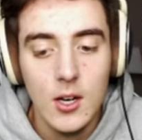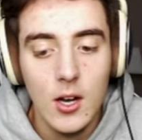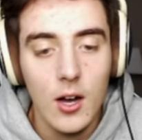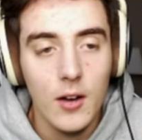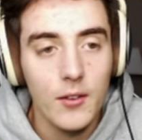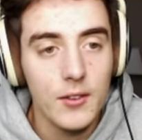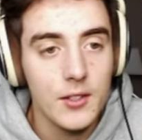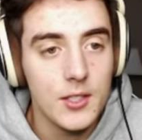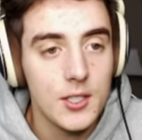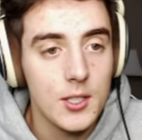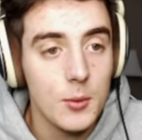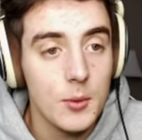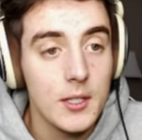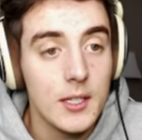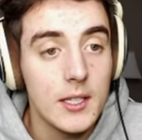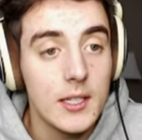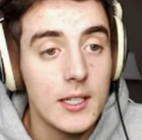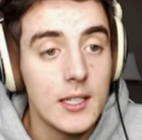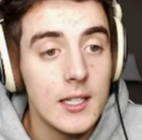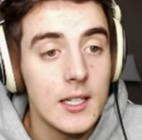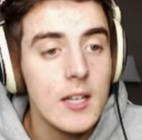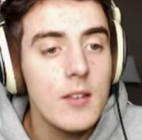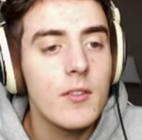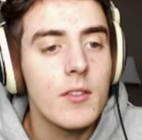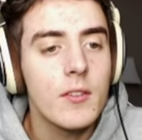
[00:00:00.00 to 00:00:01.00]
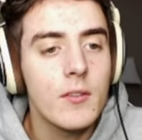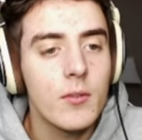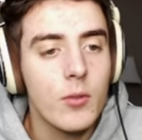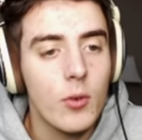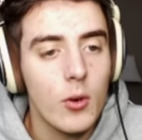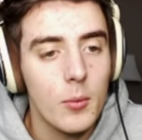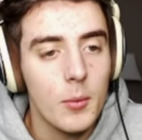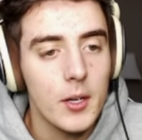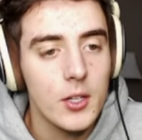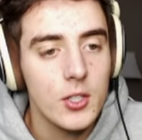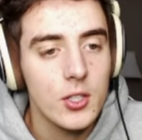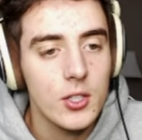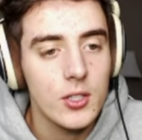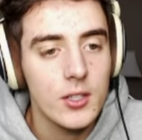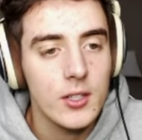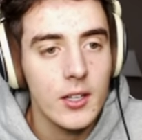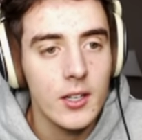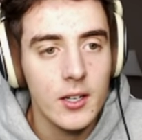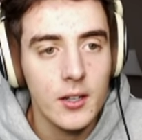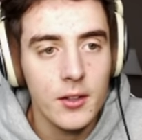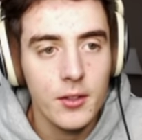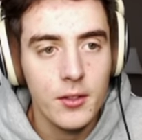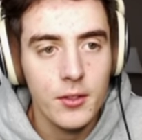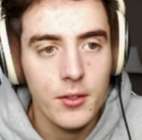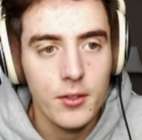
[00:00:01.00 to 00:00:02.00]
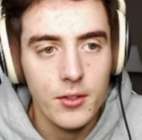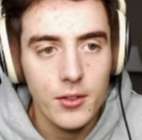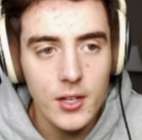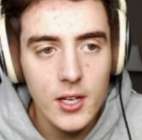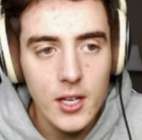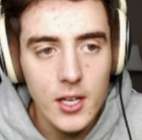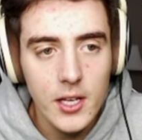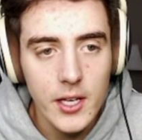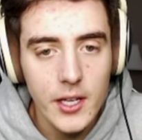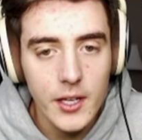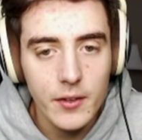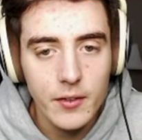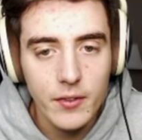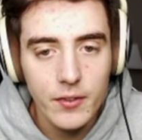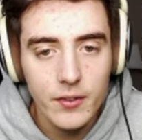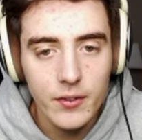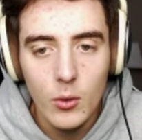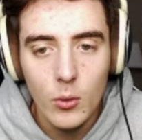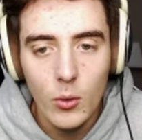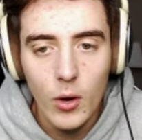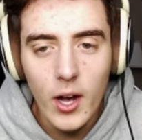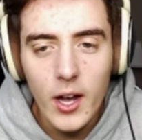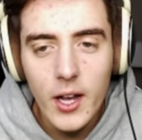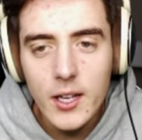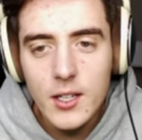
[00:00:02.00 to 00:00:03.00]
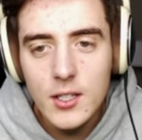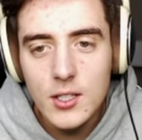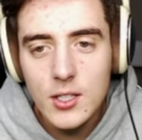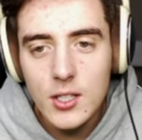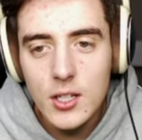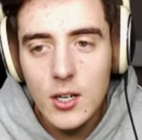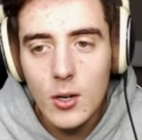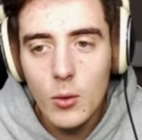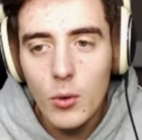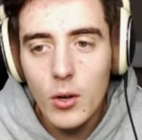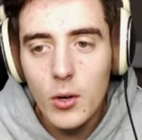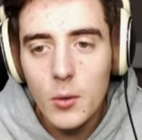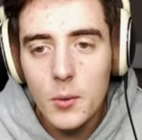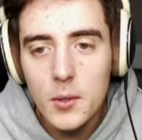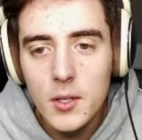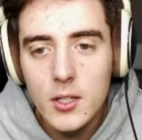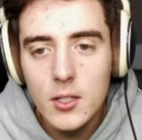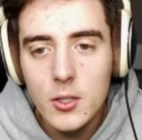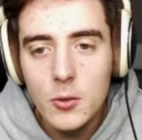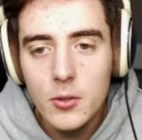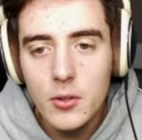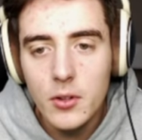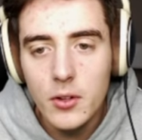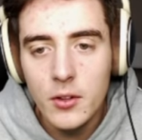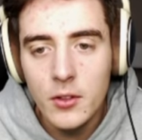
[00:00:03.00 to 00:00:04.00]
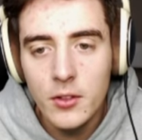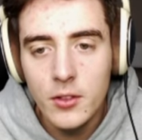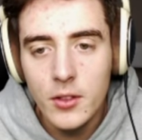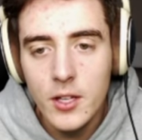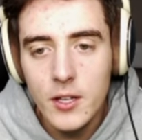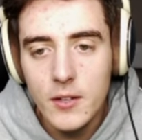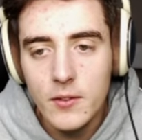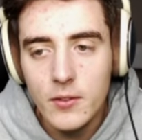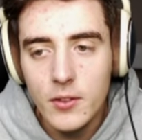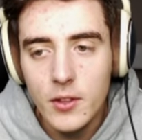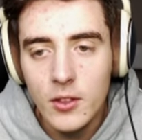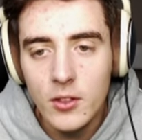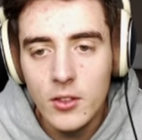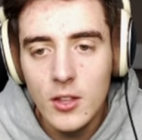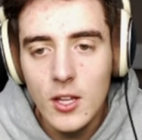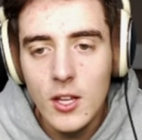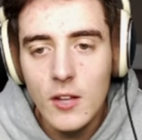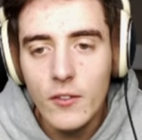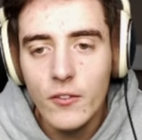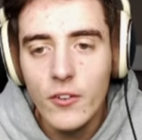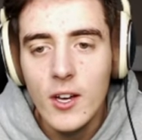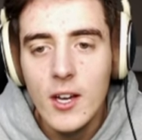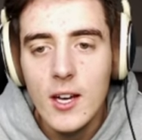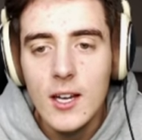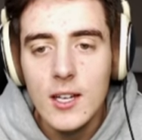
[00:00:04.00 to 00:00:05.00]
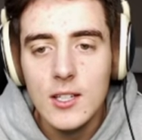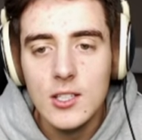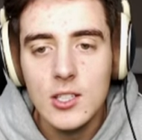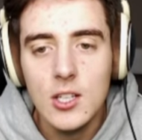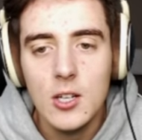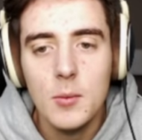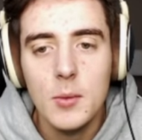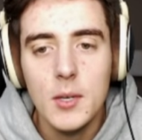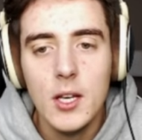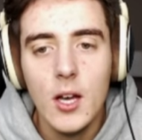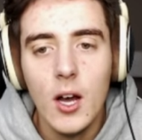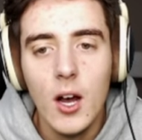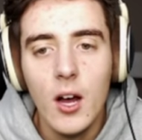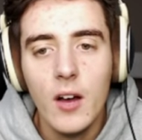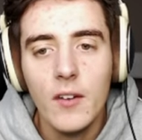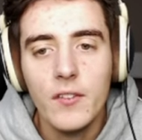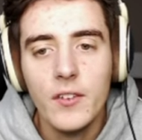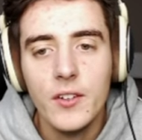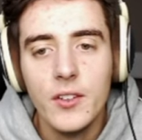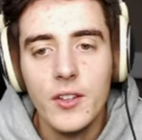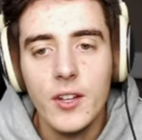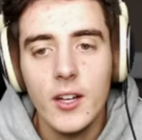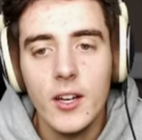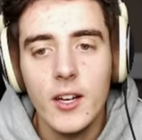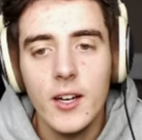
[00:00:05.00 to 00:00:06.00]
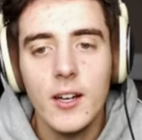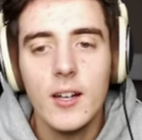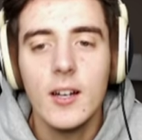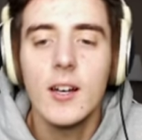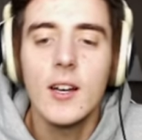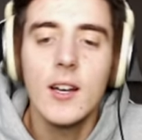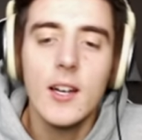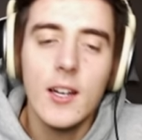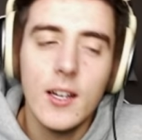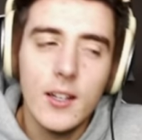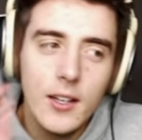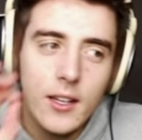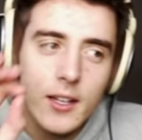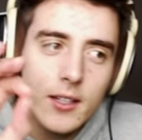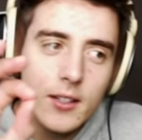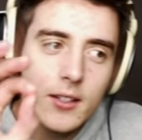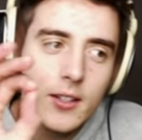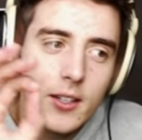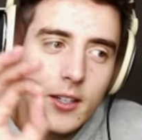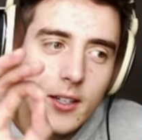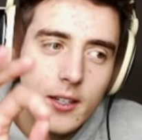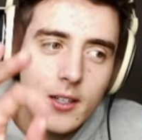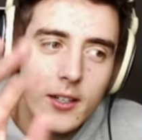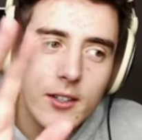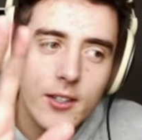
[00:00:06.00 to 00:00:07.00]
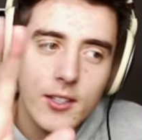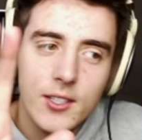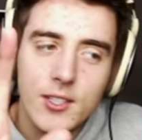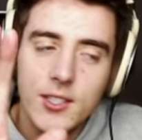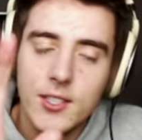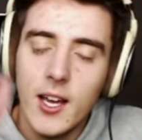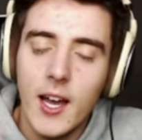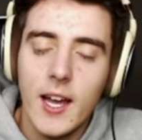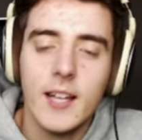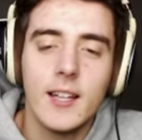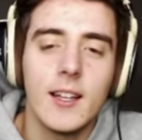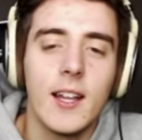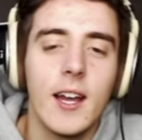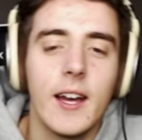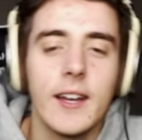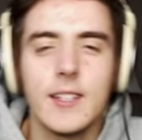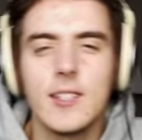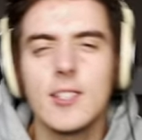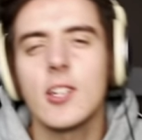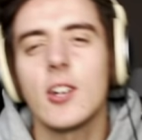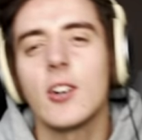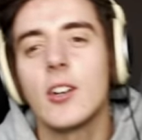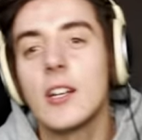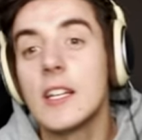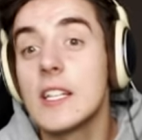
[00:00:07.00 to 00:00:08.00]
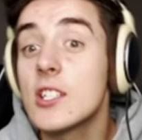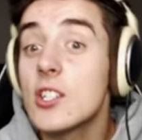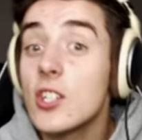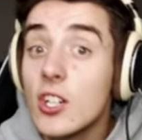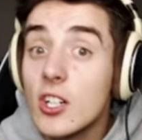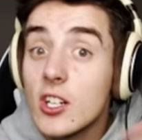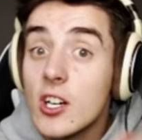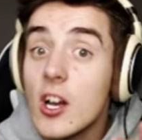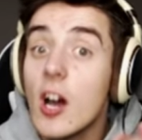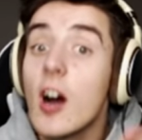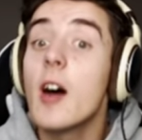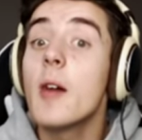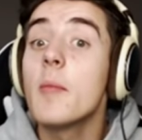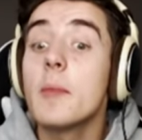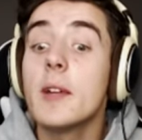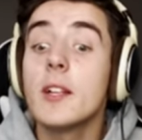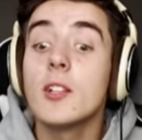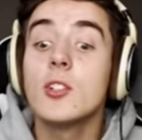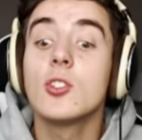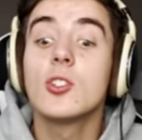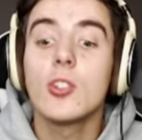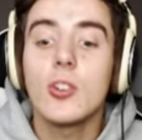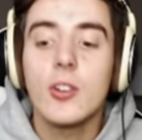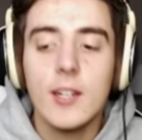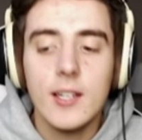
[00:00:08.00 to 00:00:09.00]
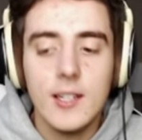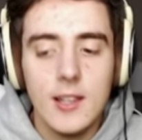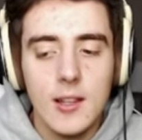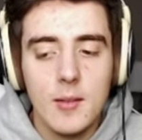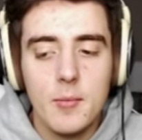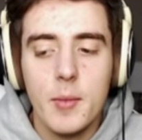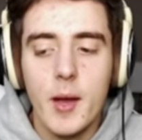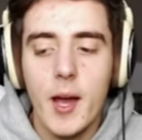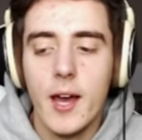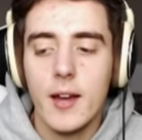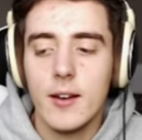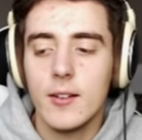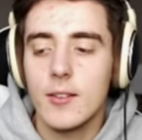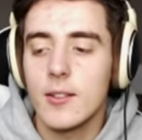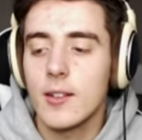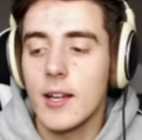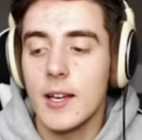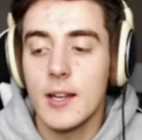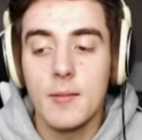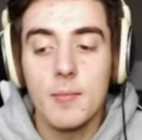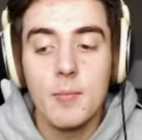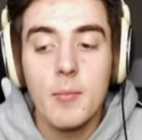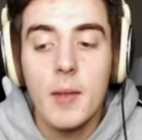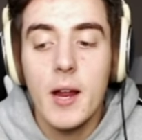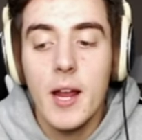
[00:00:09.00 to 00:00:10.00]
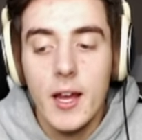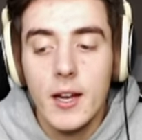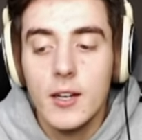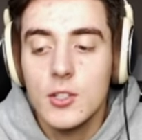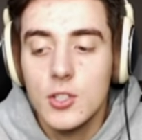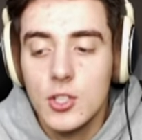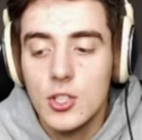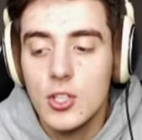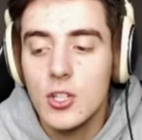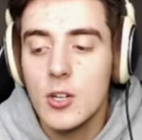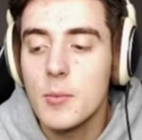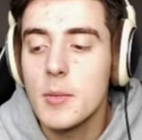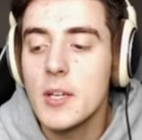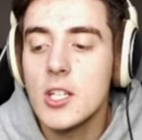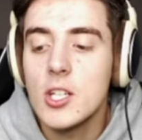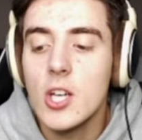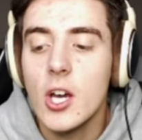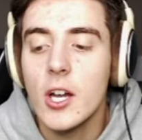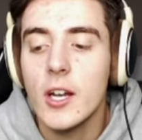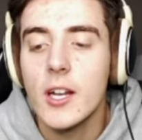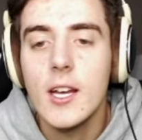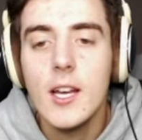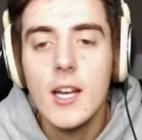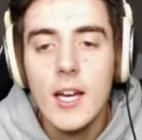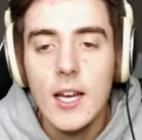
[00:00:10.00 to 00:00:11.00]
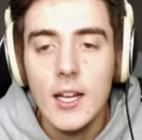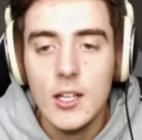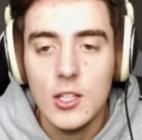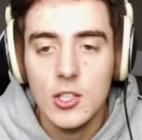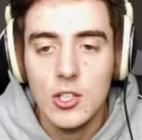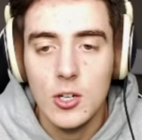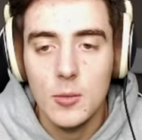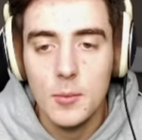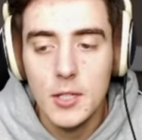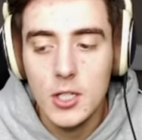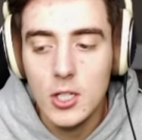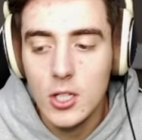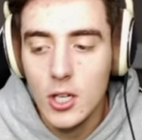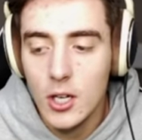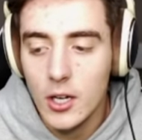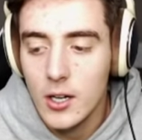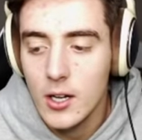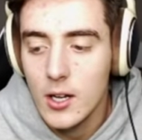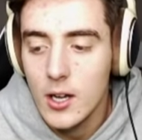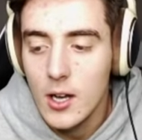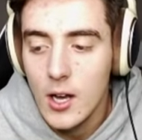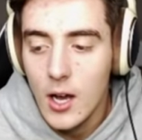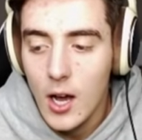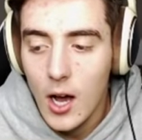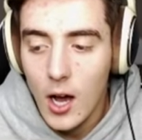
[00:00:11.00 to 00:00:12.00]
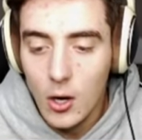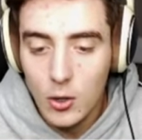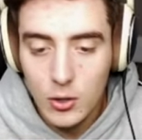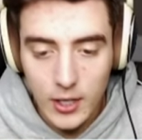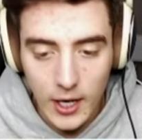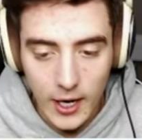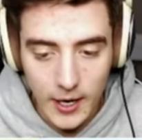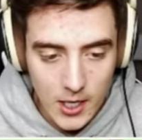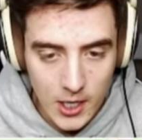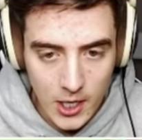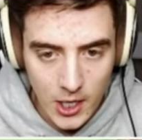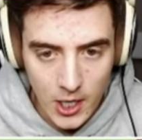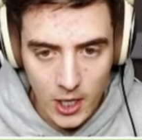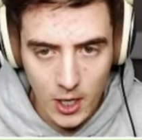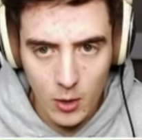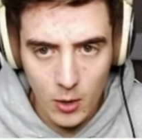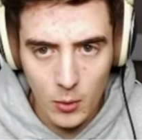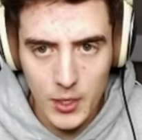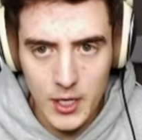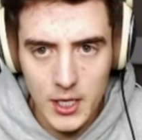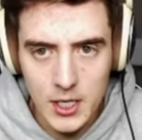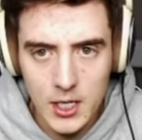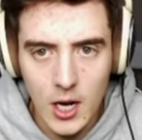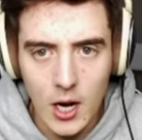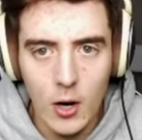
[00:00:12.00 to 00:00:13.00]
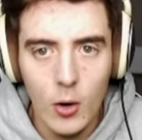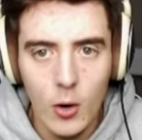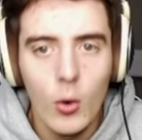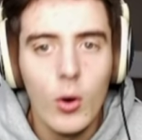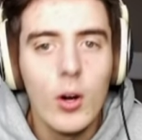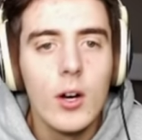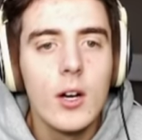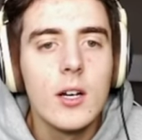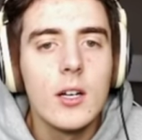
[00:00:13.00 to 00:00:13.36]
Obviously we need an even formation, and then a thief. Why is there, what are we gonna do with the thief? The thief is gonna be off in the in the in the sidelines there, and he's gonna come in during the battle, and man, it's gonna be good. It's gonna be good. Okay, here we go.